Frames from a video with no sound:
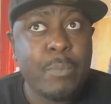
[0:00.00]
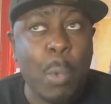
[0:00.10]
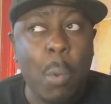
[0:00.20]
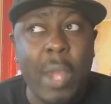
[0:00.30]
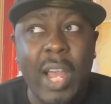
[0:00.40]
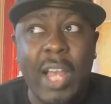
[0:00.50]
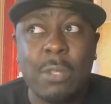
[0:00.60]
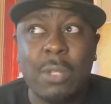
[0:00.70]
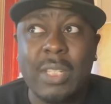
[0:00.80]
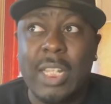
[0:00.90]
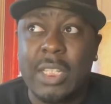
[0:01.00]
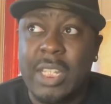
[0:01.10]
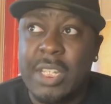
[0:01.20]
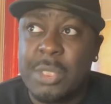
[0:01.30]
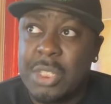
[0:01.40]
the way I looked at the
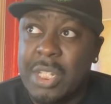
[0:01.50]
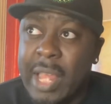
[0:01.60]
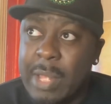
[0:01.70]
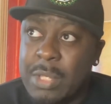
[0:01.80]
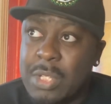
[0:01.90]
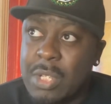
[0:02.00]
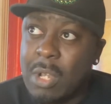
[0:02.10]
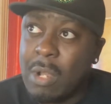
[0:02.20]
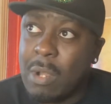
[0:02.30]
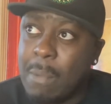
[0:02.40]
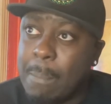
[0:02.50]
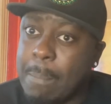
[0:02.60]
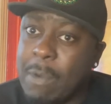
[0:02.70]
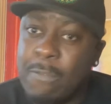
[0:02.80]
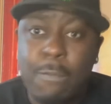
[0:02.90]
internet
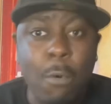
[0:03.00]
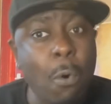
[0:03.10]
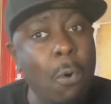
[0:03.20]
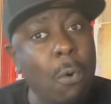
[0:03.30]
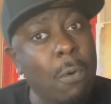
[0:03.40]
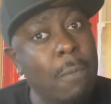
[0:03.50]
before.